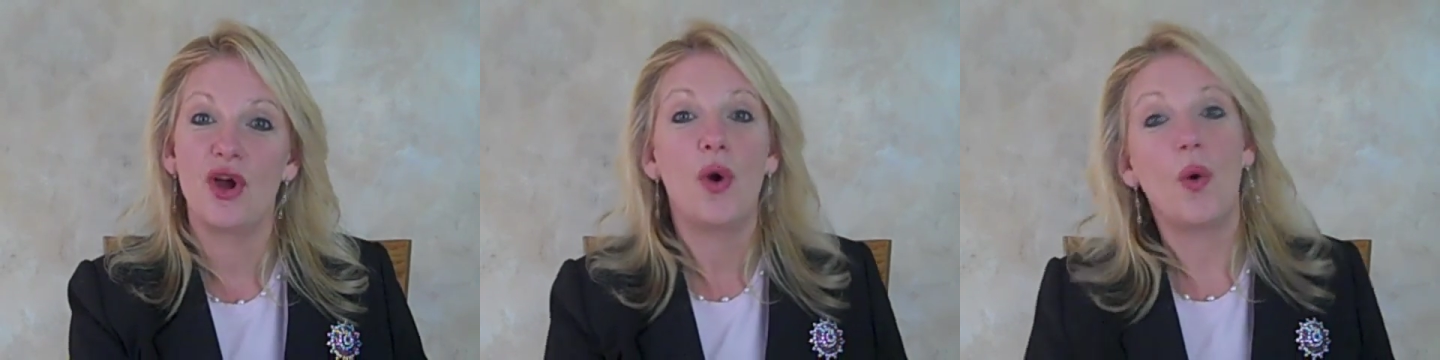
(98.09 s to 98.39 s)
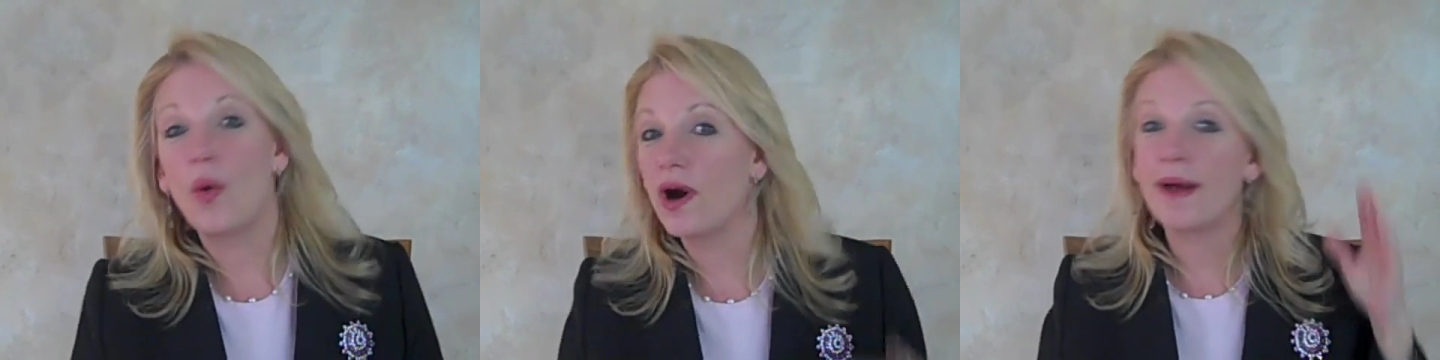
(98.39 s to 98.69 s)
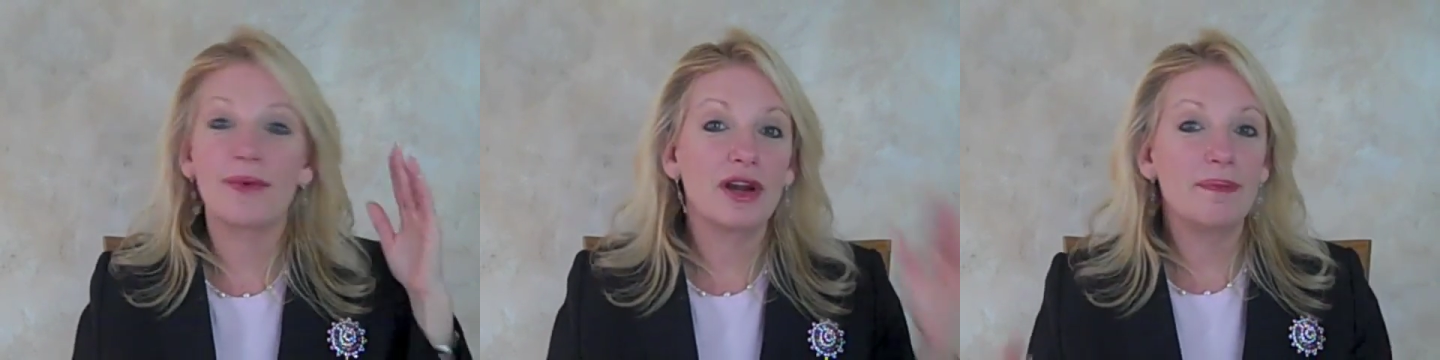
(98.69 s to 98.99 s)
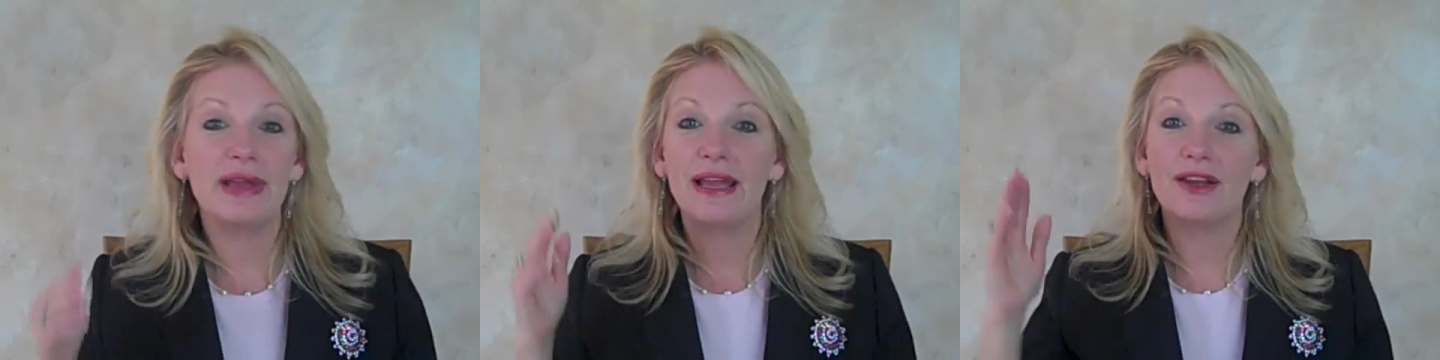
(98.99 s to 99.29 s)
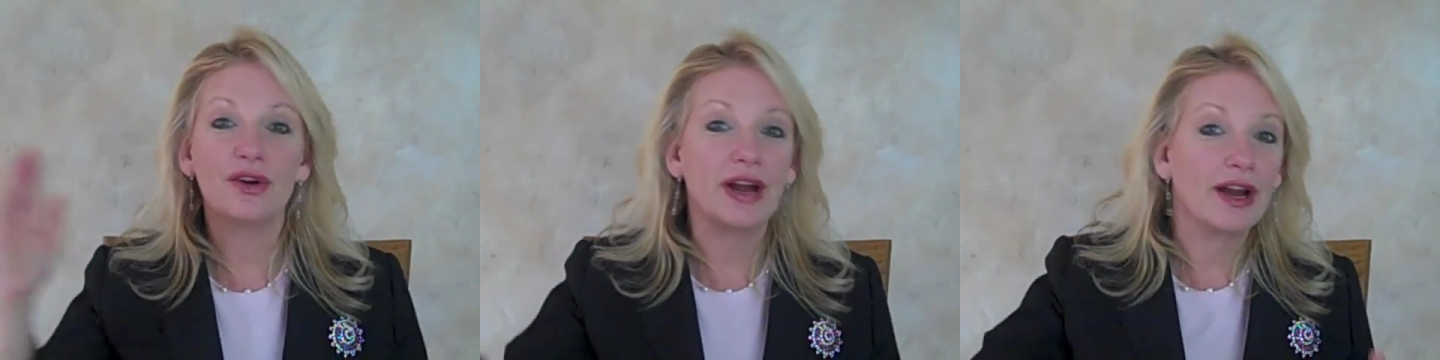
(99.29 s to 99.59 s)
Or I'm going to be in
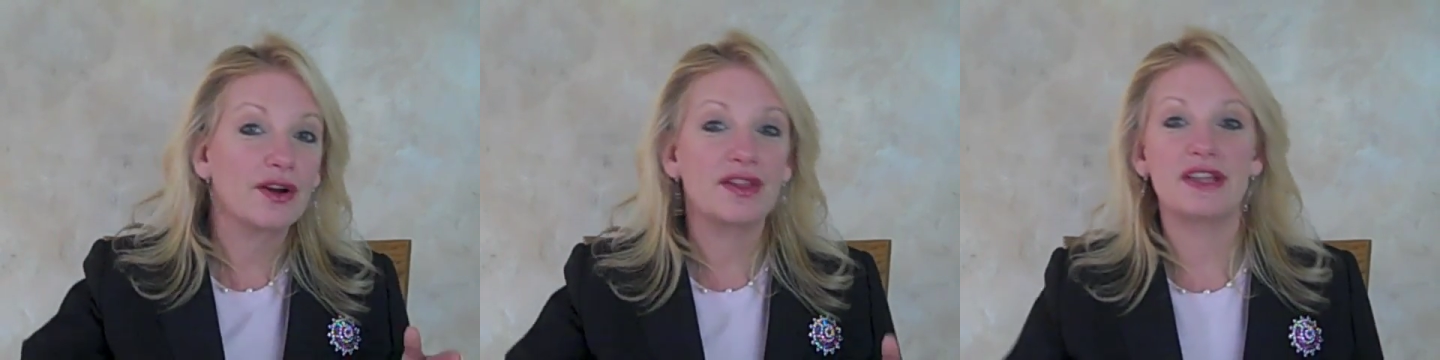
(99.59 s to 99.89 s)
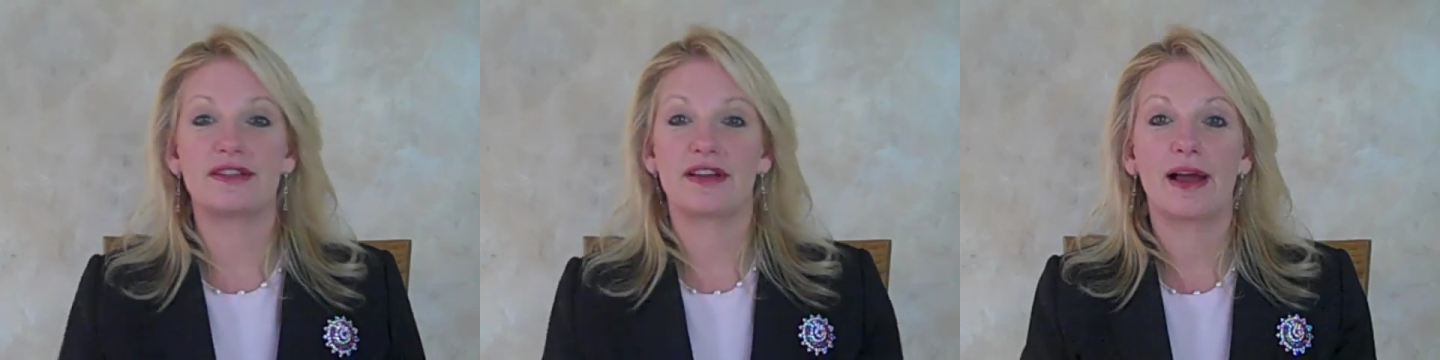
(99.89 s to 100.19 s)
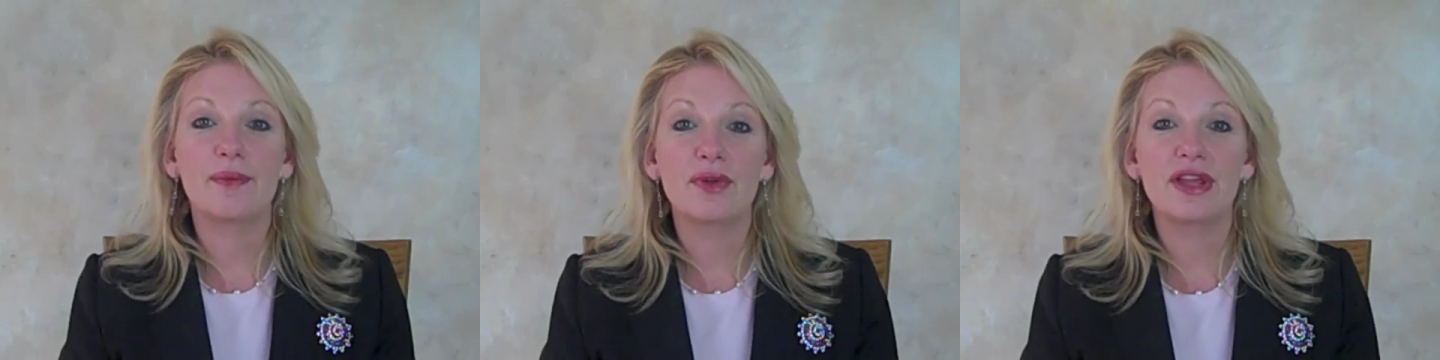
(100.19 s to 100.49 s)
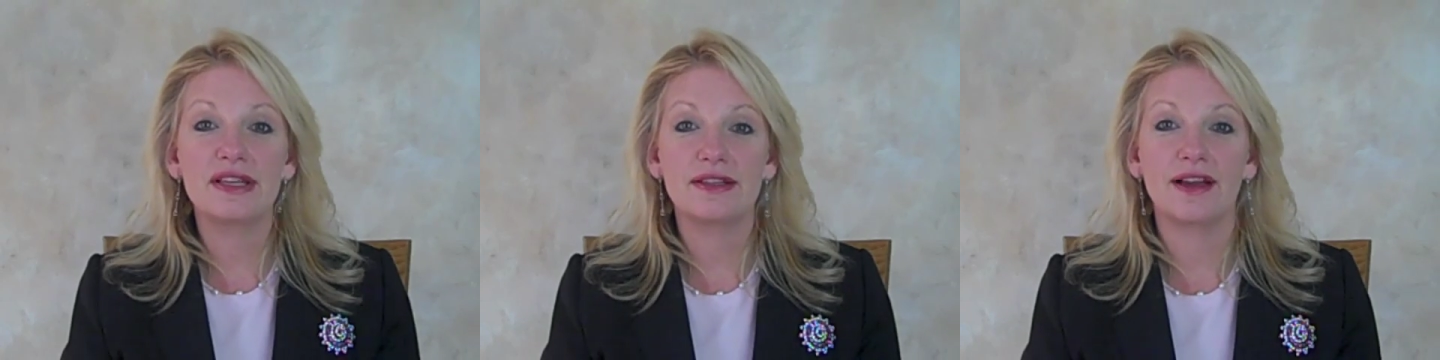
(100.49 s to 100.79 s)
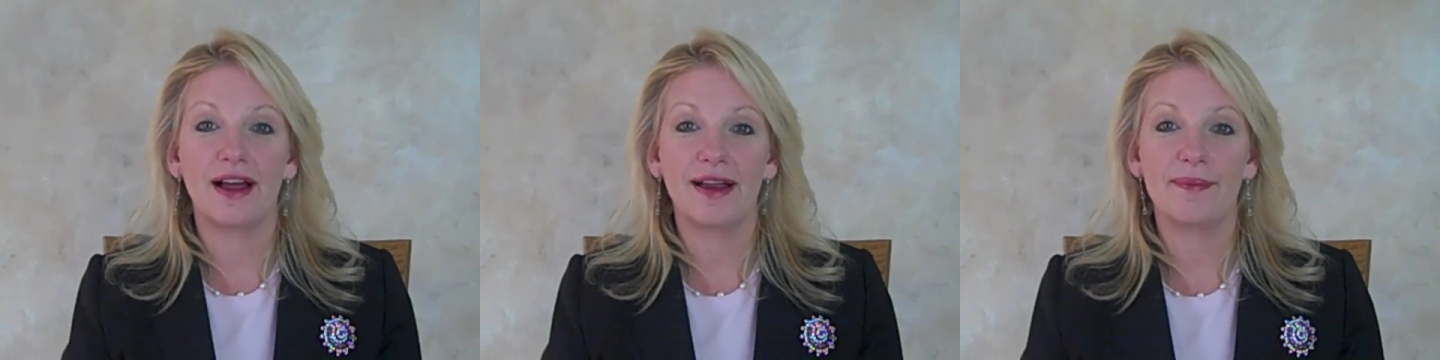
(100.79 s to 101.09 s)
your area this time or this
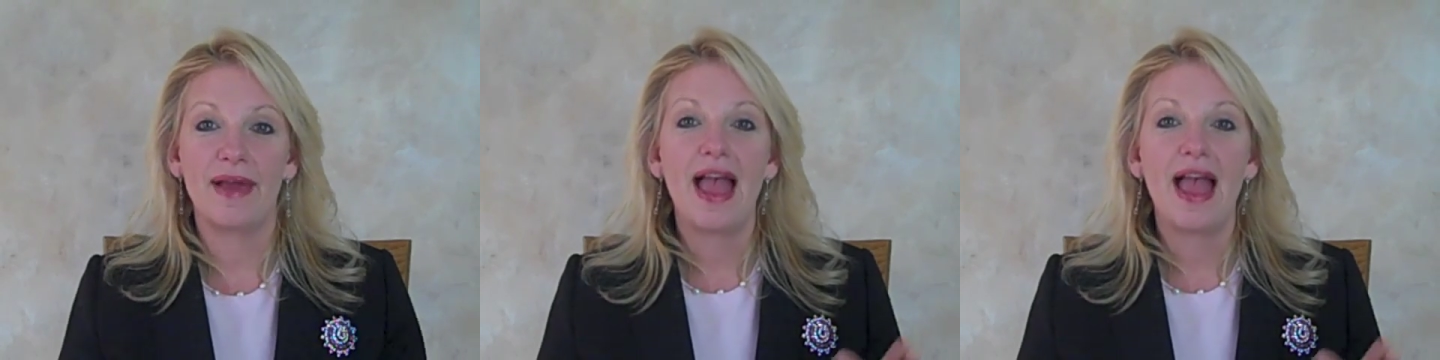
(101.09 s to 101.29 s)
time.